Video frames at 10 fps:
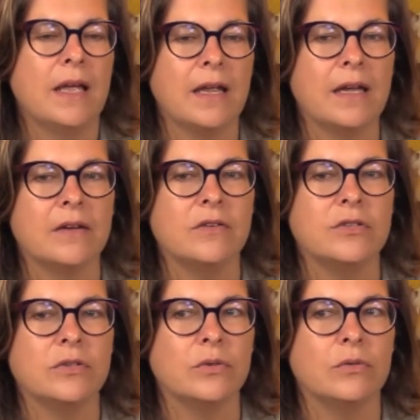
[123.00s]
and
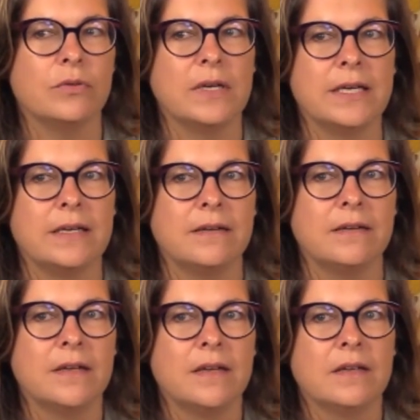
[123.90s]
to
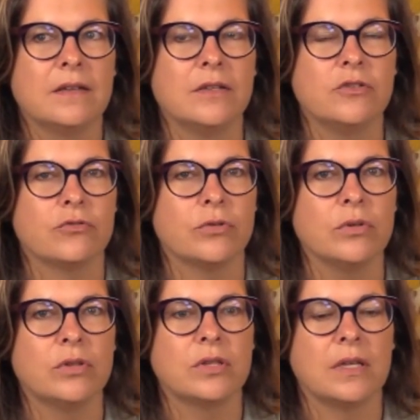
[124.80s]
find the
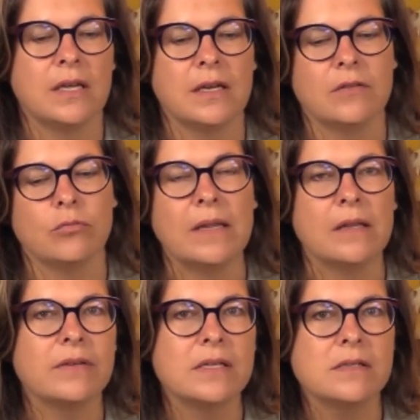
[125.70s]
truth and
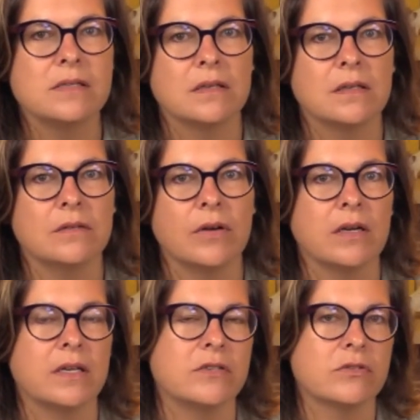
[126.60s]
relevance of
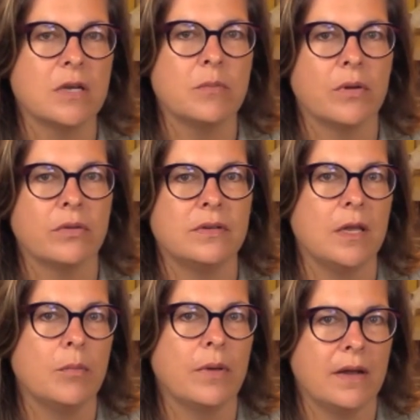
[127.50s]
our history, both
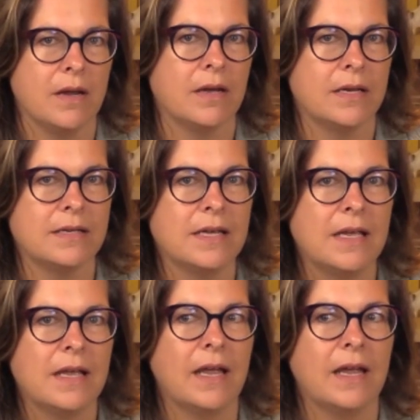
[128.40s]
deep and not,
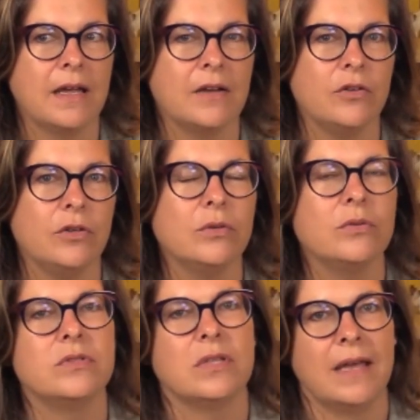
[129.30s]
and
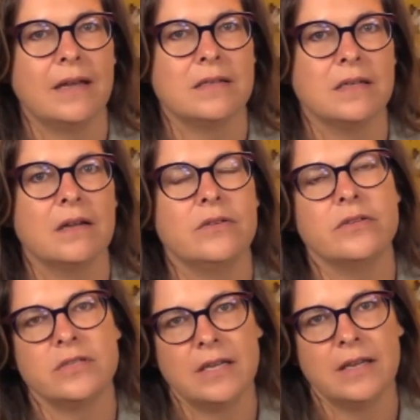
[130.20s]
use that to
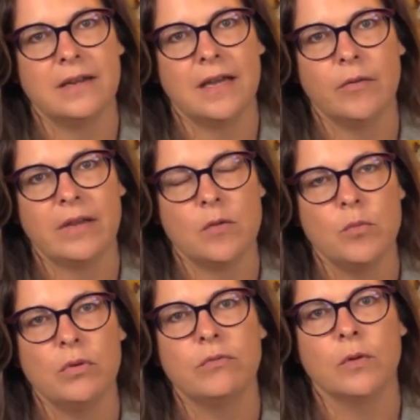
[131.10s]
understand how we
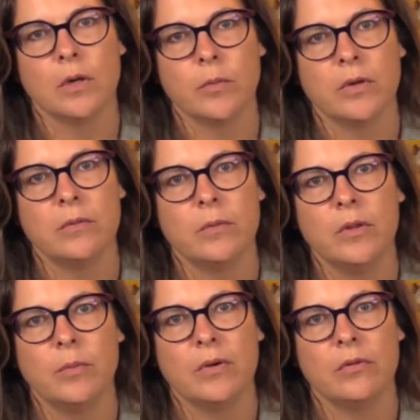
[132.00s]
can move forward
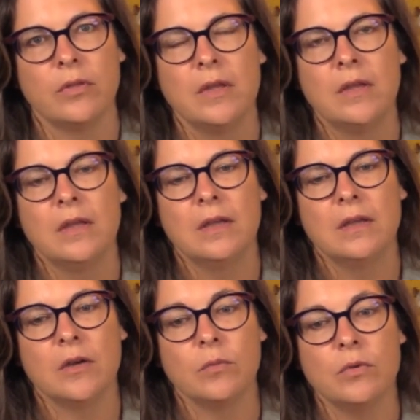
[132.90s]
with both,
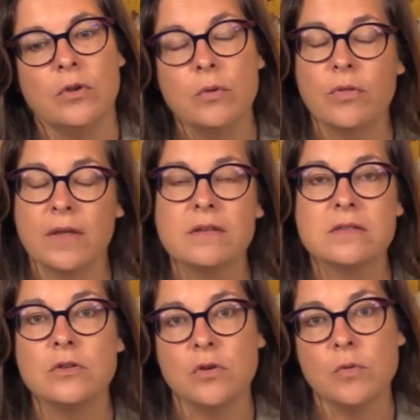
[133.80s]
you know, new
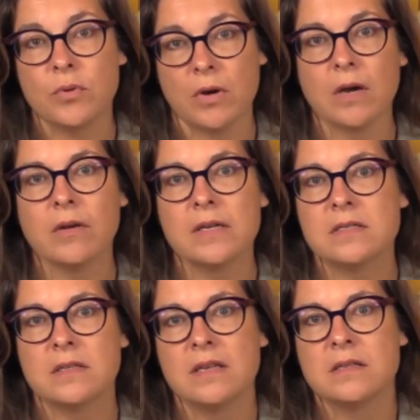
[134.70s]
things, new
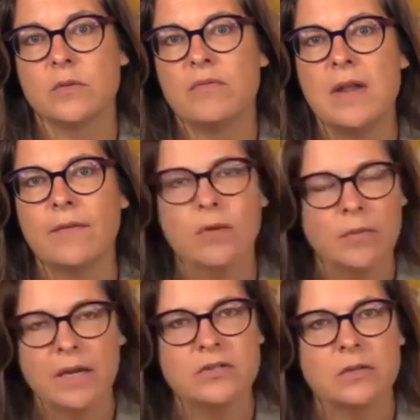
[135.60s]
progress, things that we've never
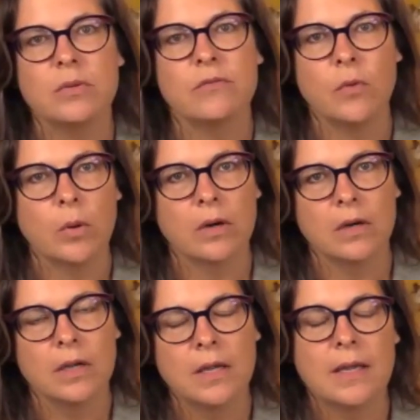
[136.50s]
imagined
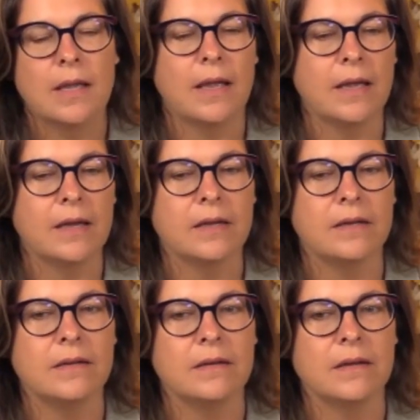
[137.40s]
before, and